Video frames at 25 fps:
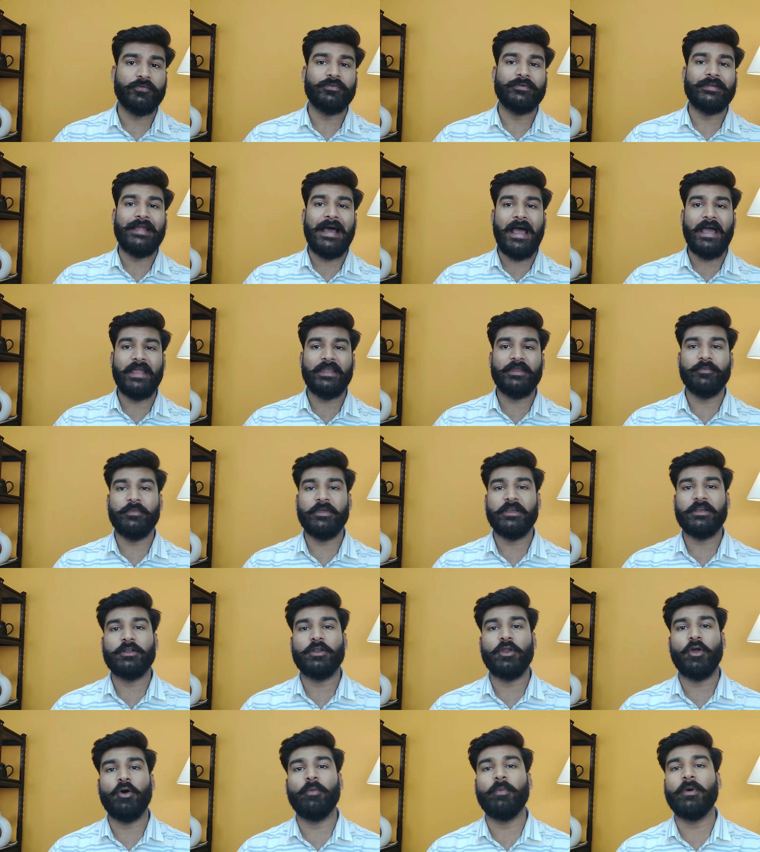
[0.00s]
dynamic
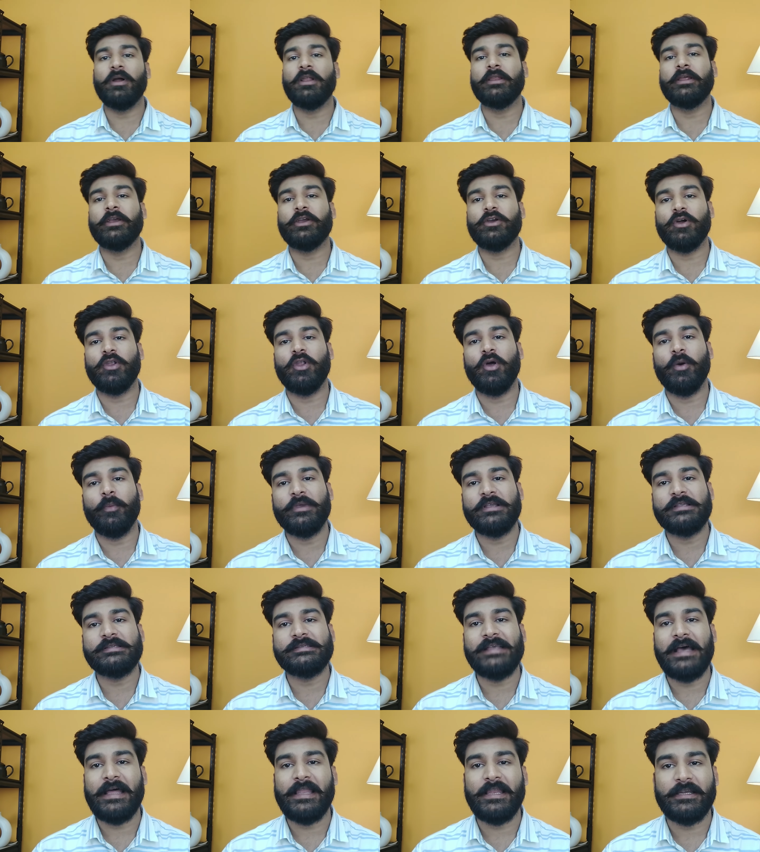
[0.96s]
global economic
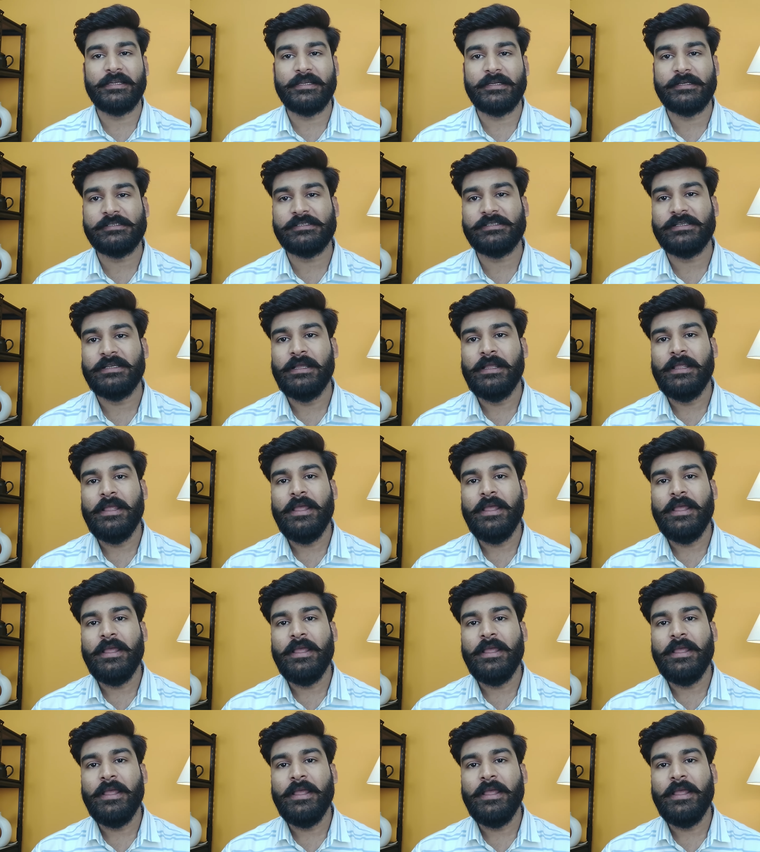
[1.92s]
senators.